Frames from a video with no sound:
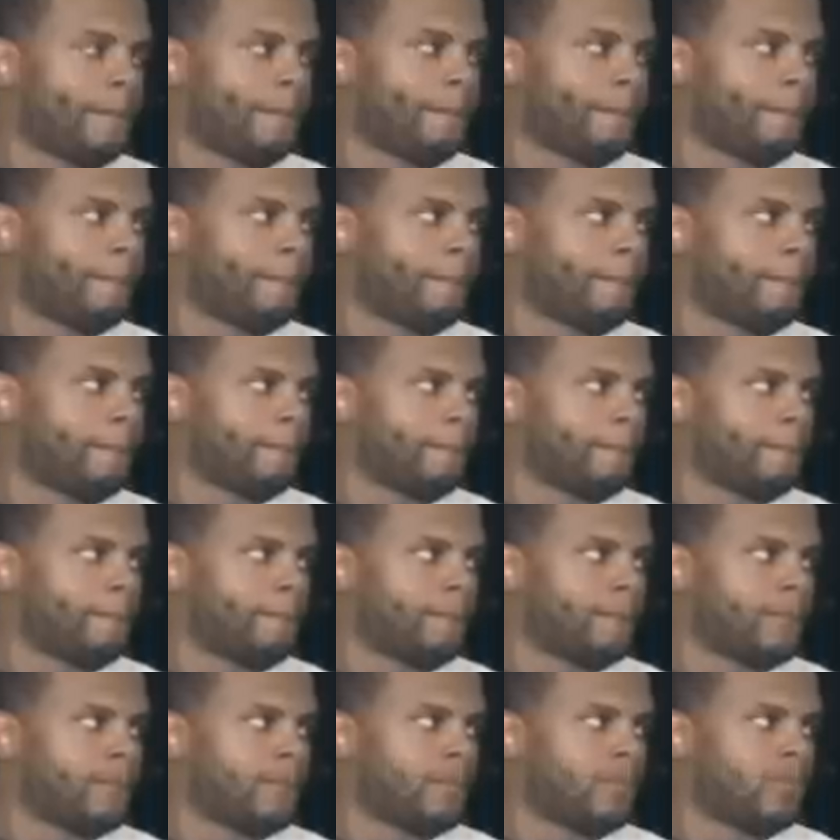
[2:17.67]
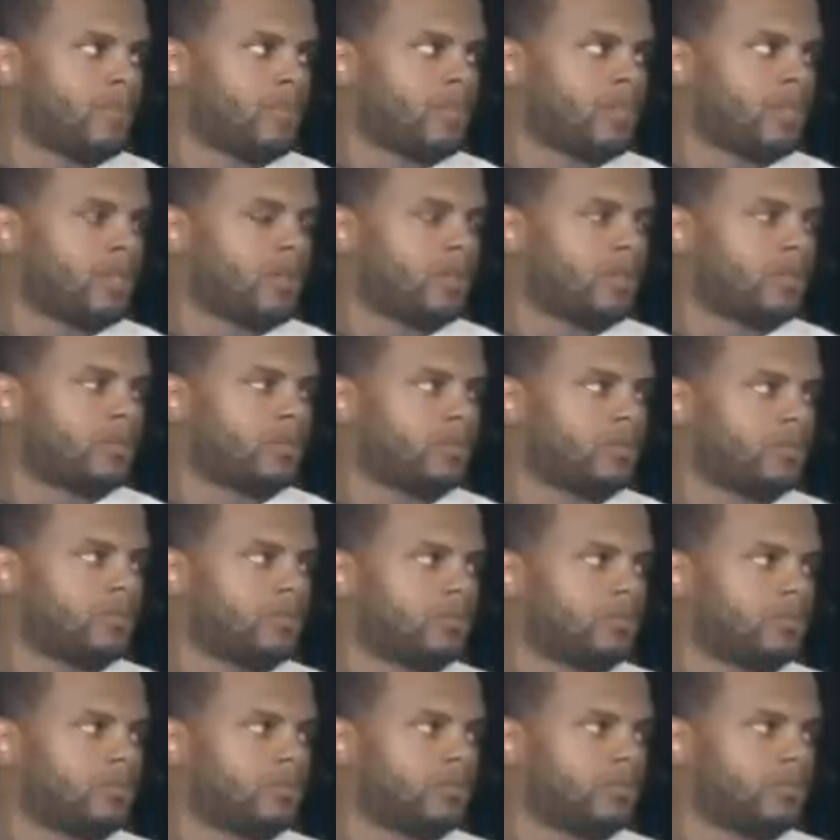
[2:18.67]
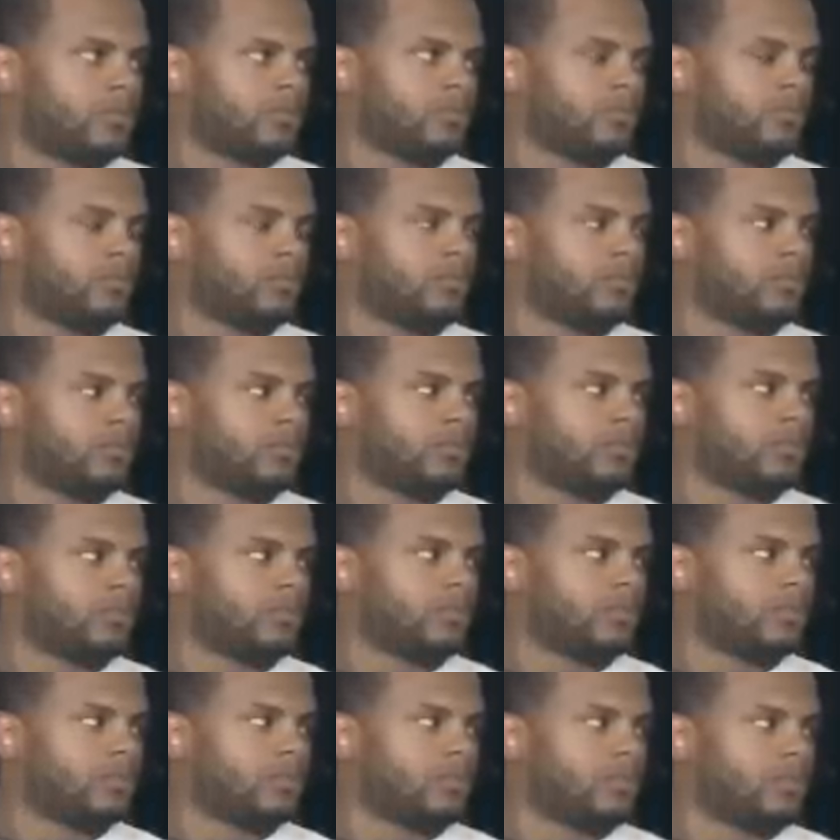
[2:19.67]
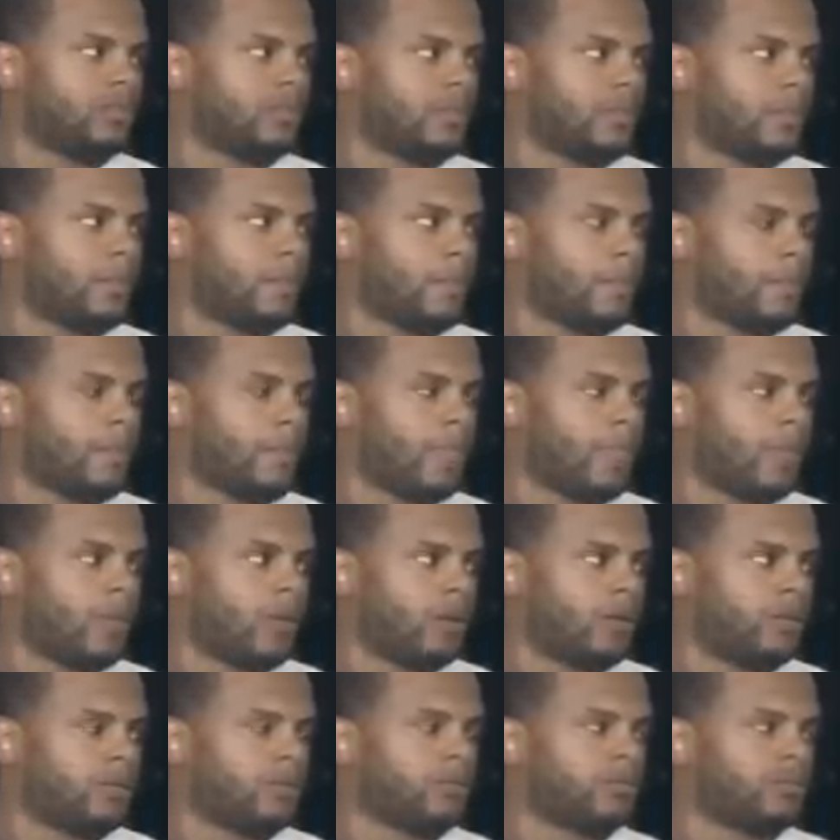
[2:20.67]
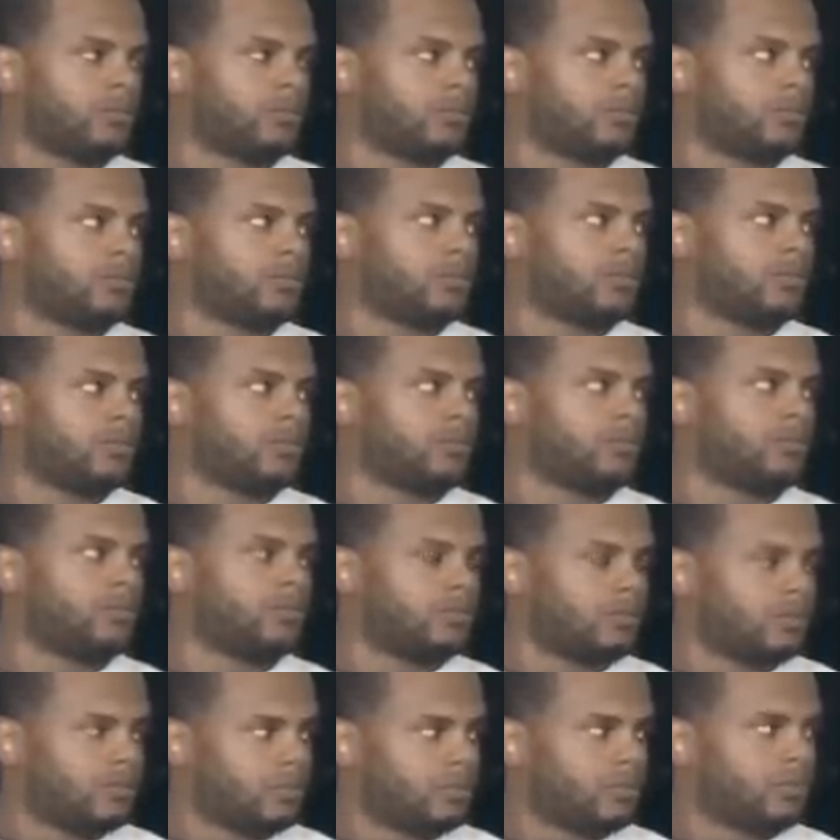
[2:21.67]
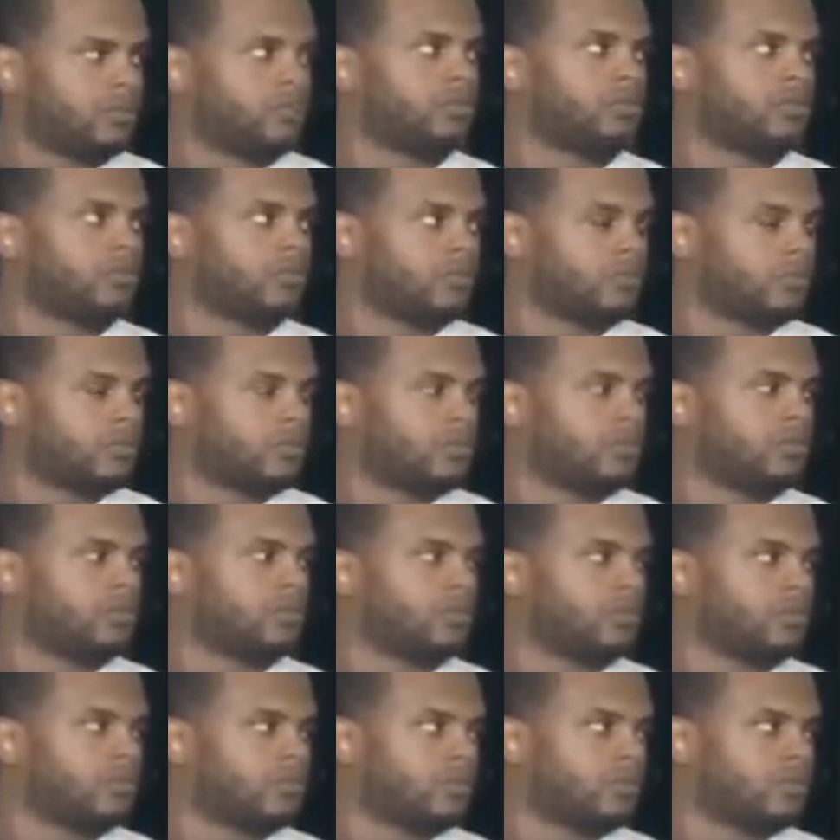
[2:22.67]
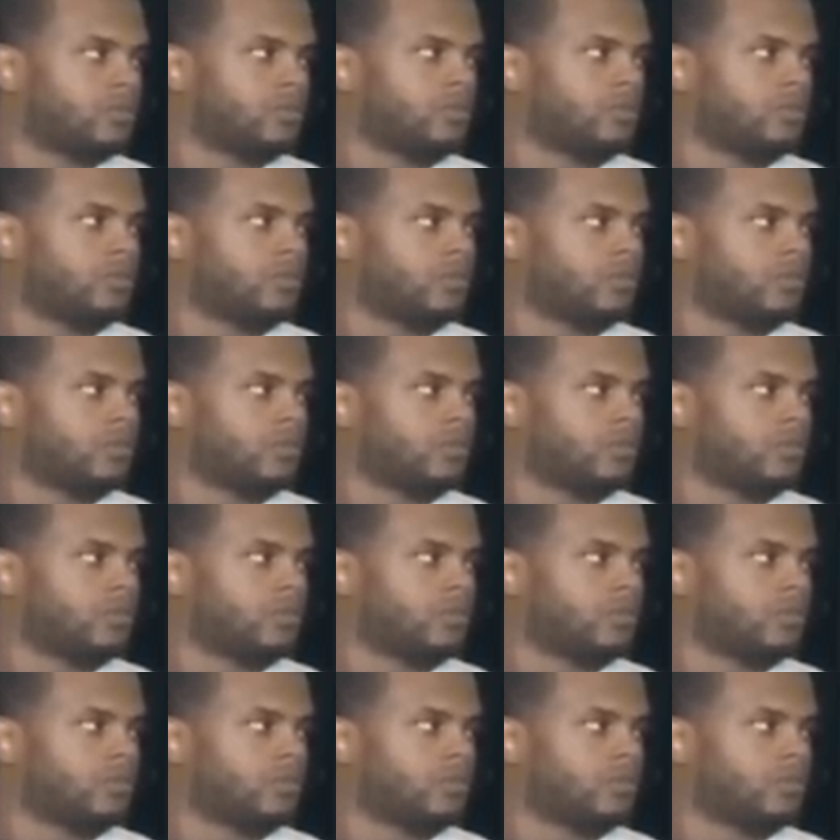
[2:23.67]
[no speech]